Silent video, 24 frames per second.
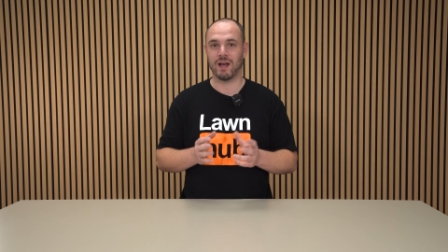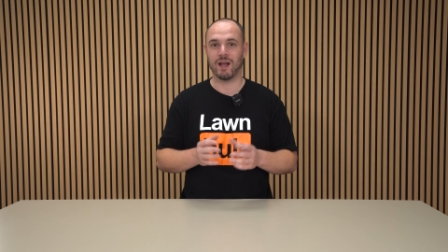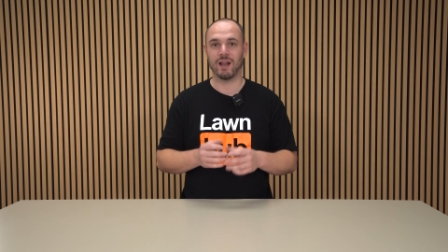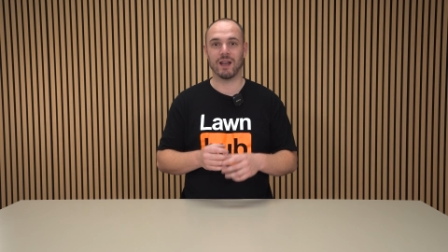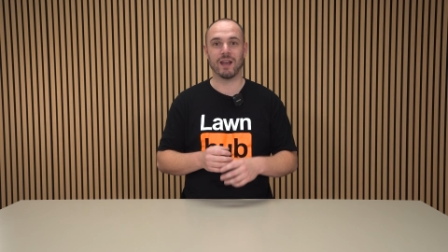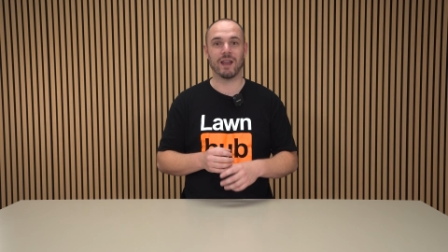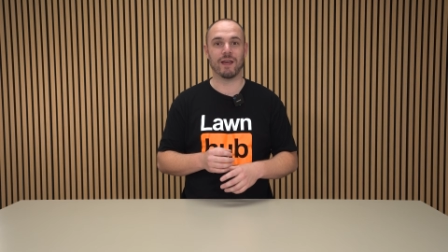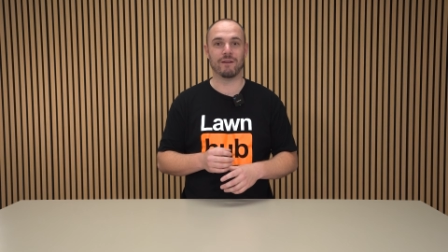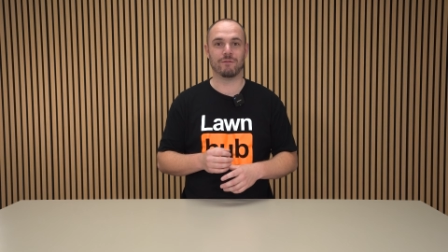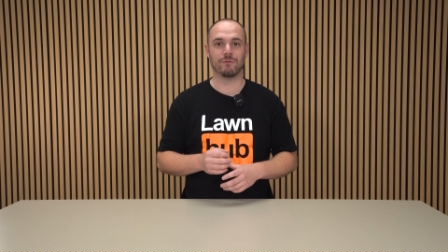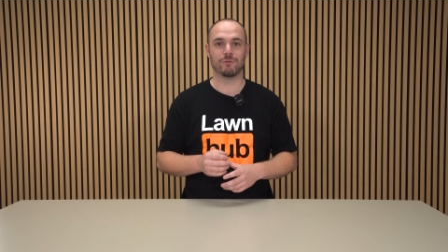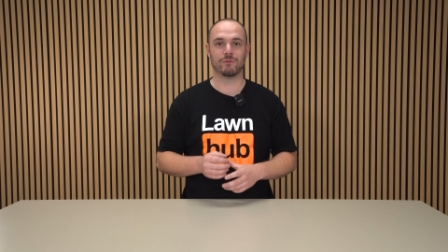
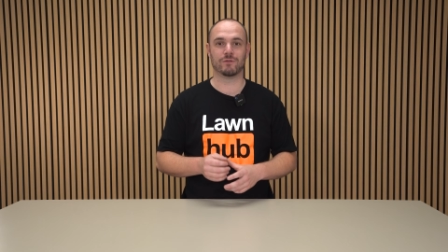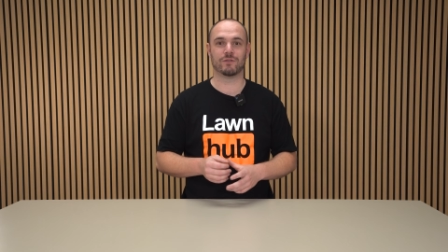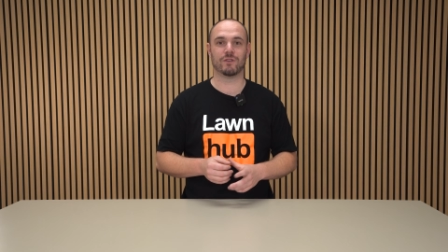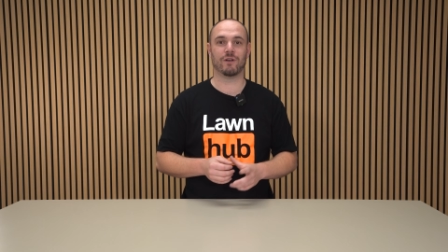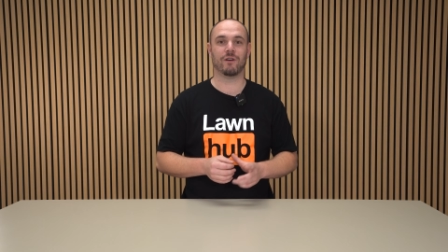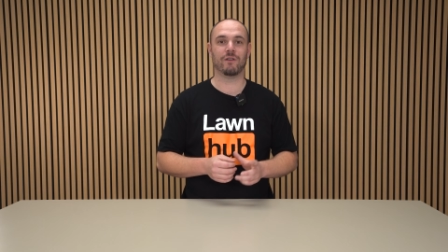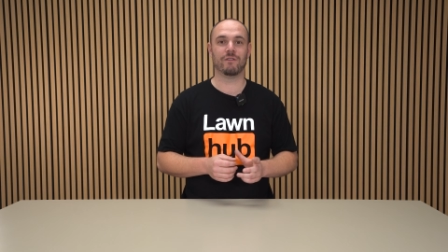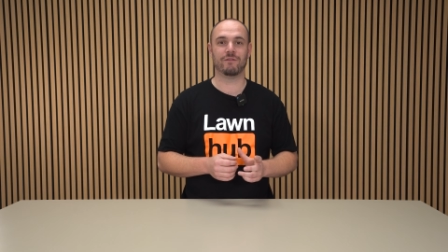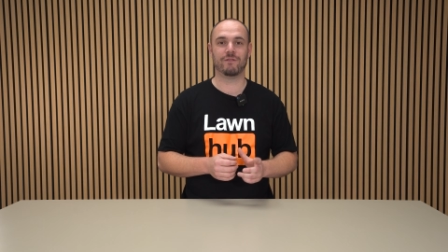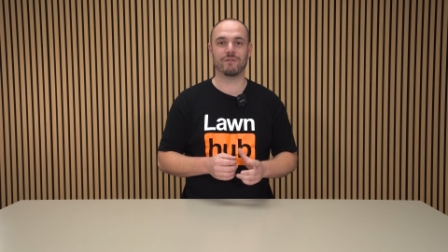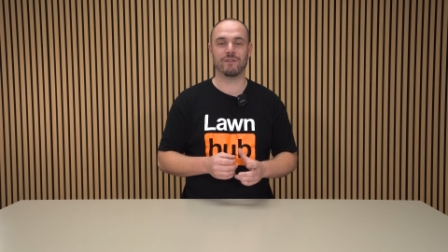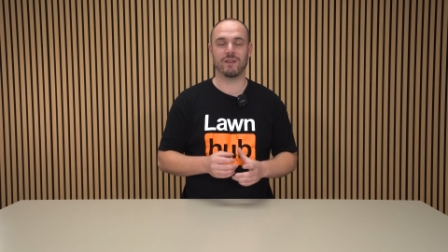levels
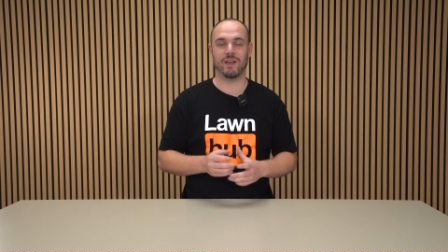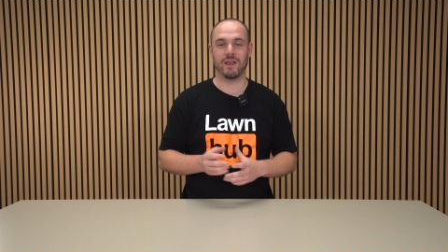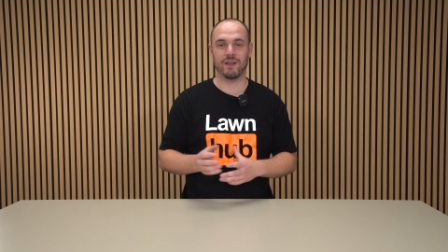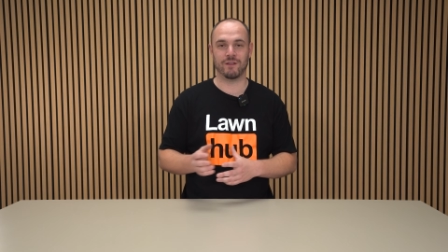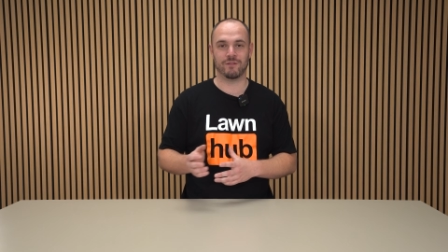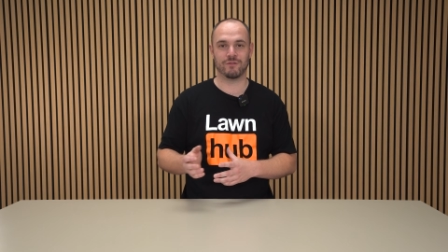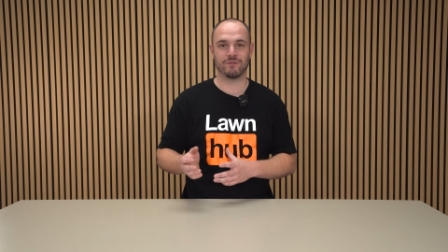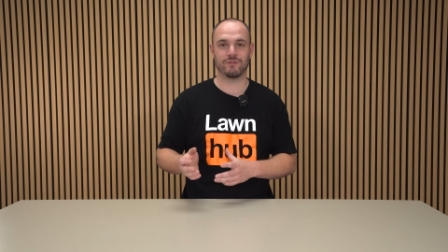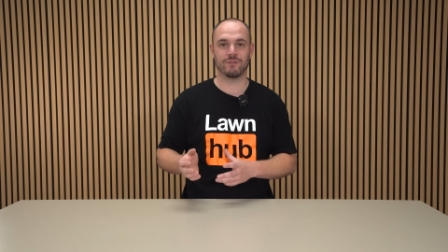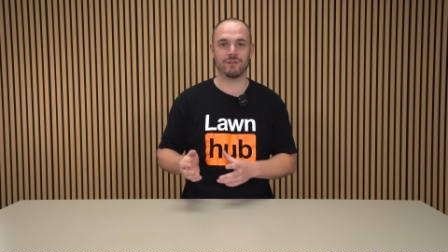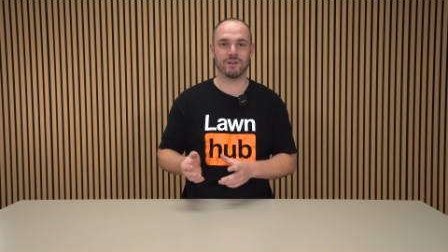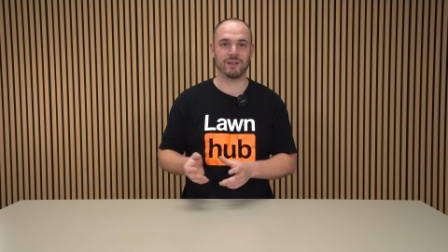of
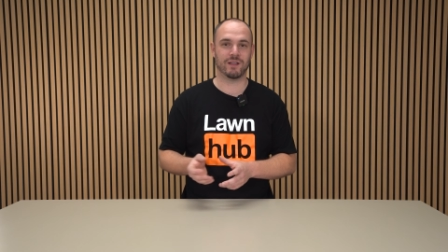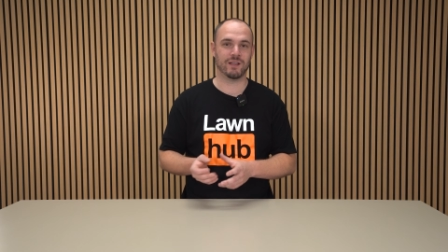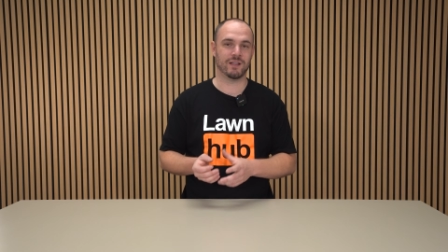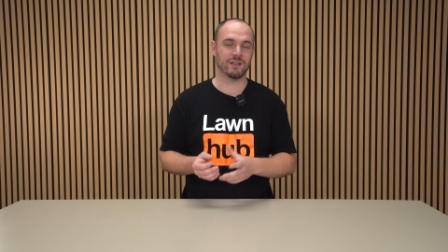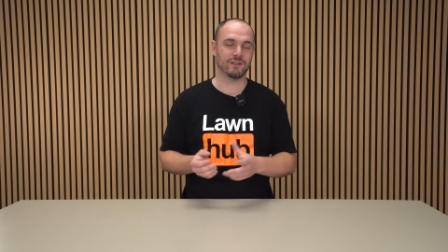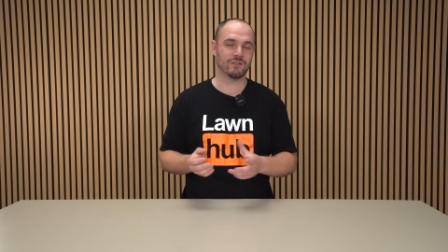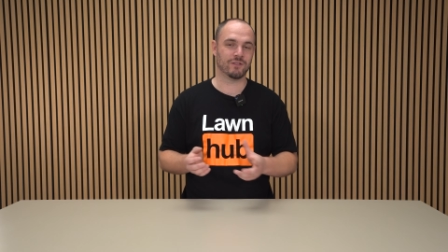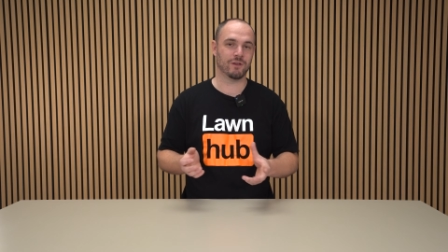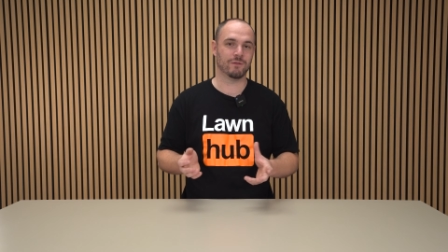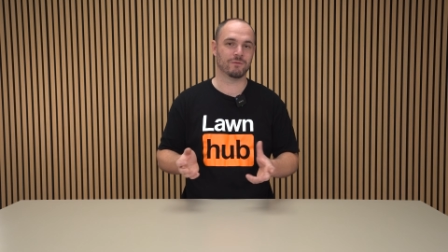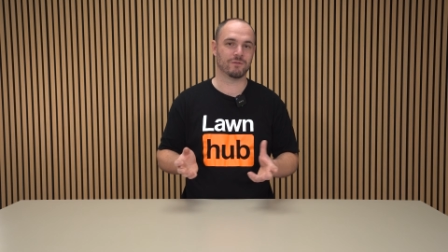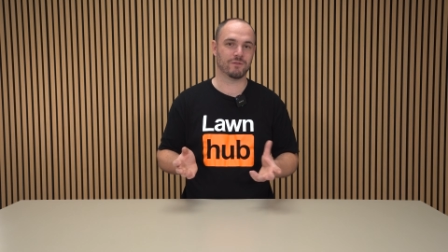entry in
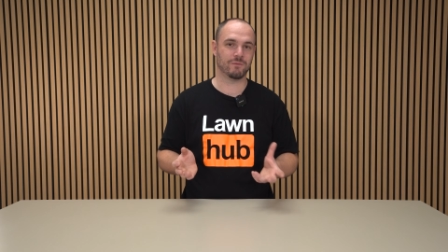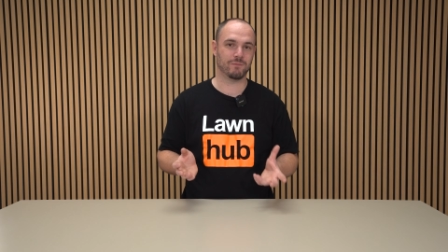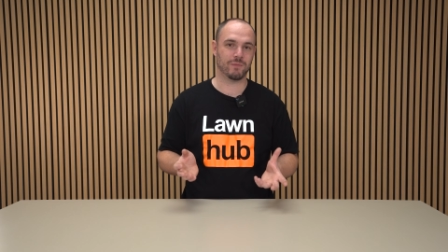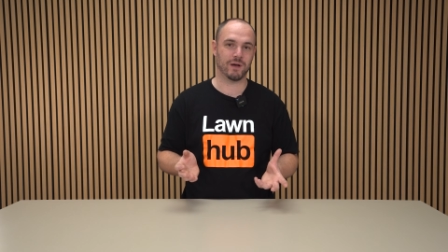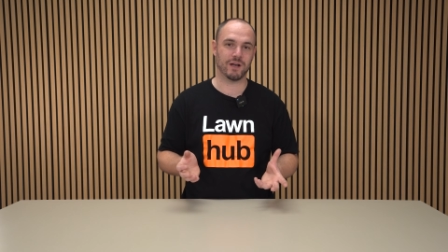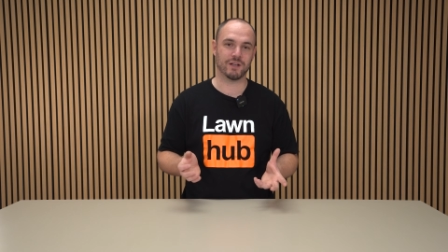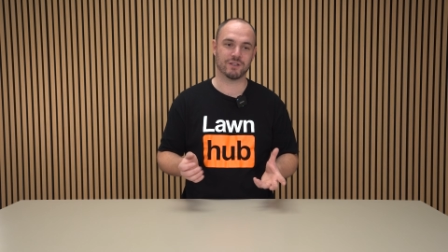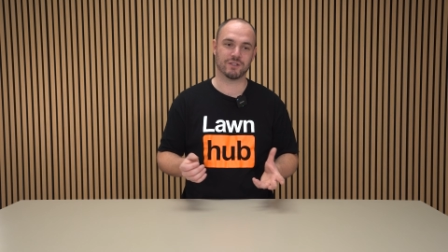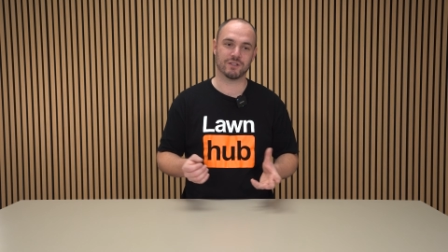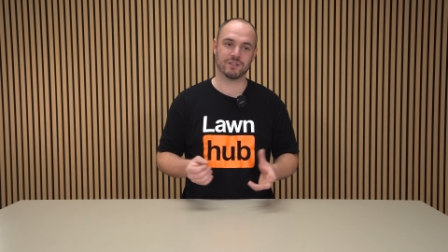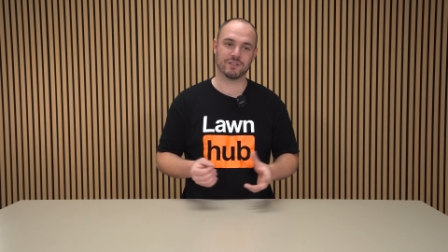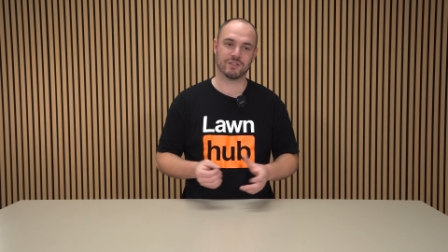terms of
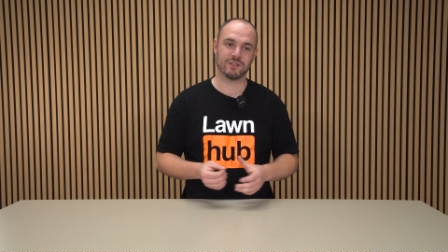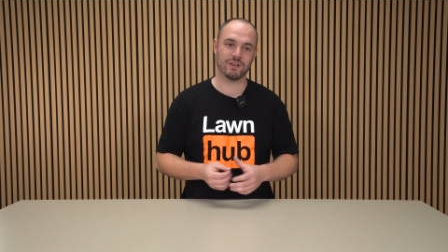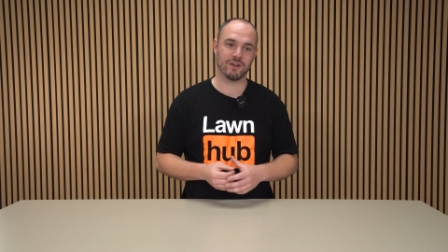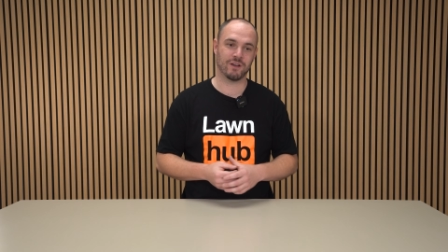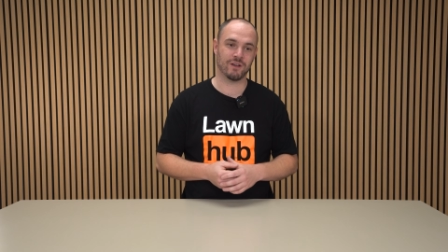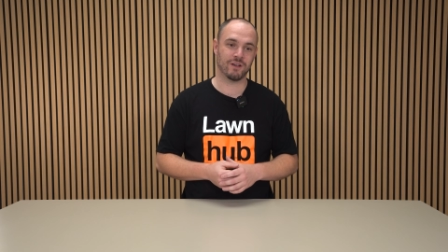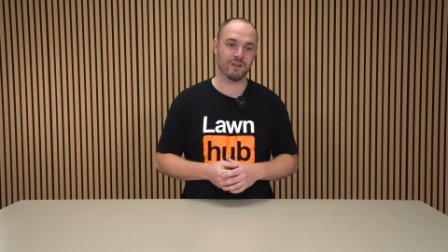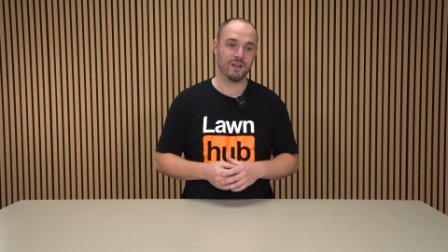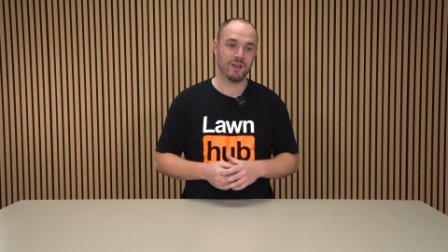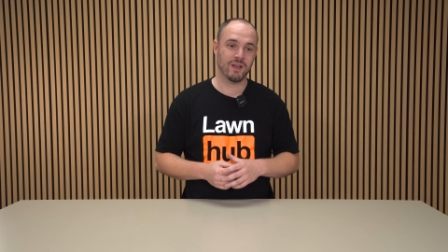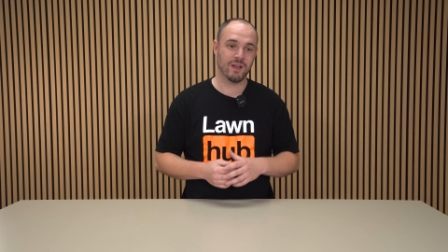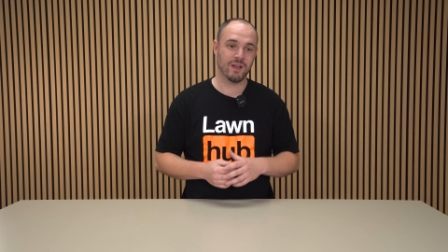budget. So